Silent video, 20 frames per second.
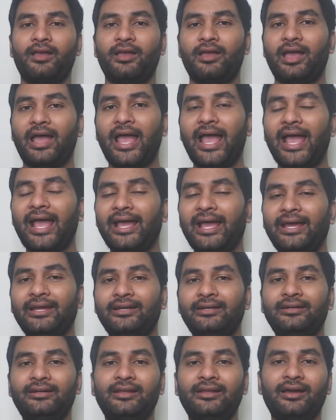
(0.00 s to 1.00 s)

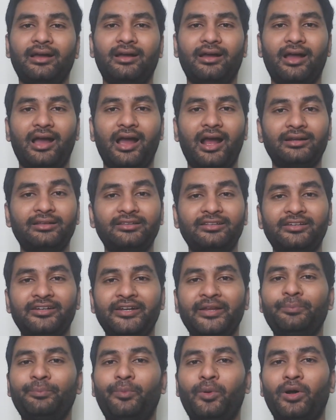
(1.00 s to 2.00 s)
And another
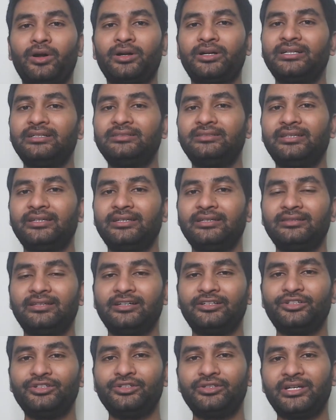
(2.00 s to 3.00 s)
important thing
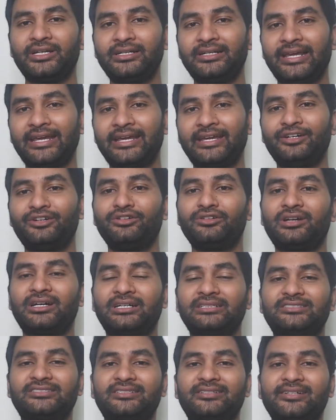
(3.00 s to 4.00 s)
that you can take into
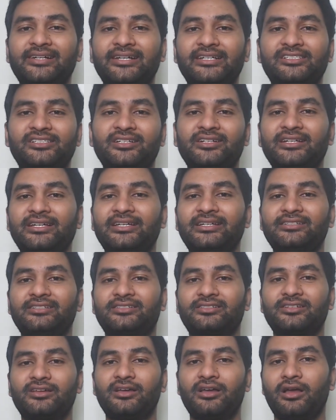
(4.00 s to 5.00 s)
consideration
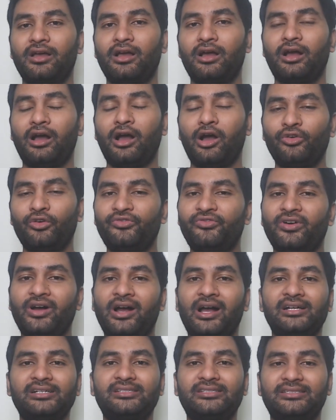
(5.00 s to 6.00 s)
is how
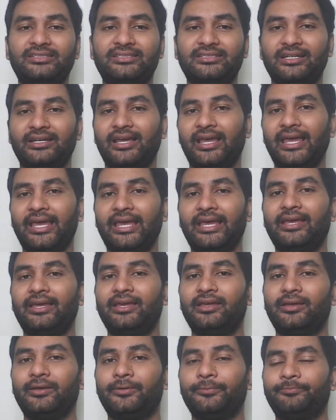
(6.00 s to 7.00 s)
fast
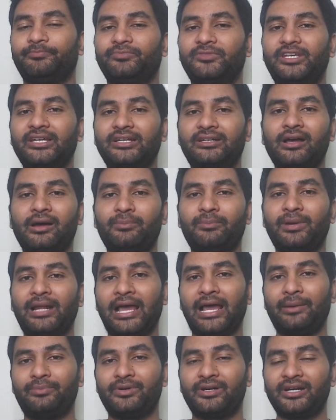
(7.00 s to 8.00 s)
a GitHub
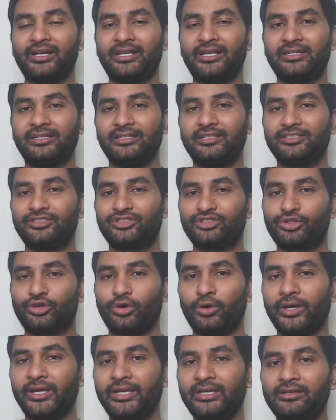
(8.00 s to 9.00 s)
library is
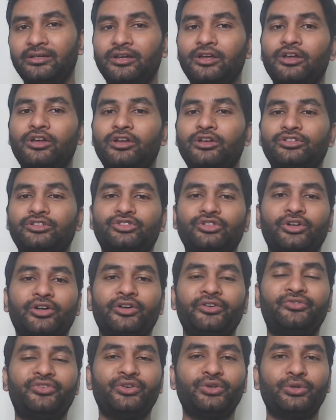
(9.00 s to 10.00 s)
growing. So
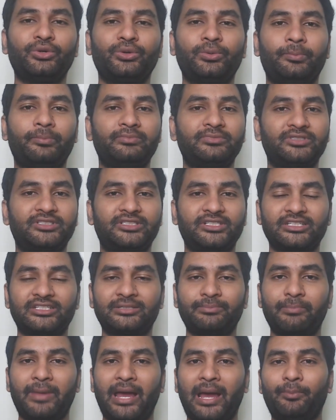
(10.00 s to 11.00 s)
if you
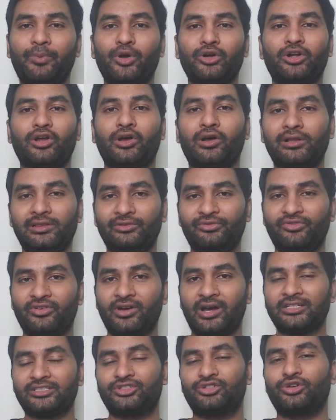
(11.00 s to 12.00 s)
just map out all the
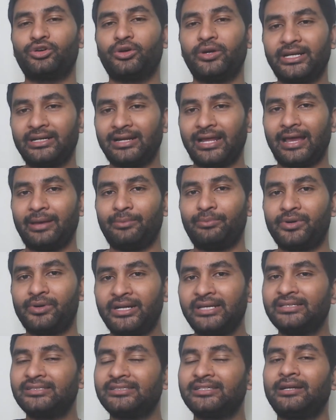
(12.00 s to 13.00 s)
fast growing
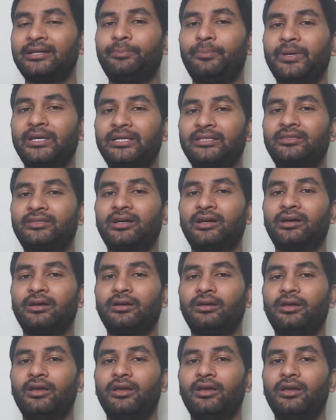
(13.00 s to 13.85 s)
libraries and pick the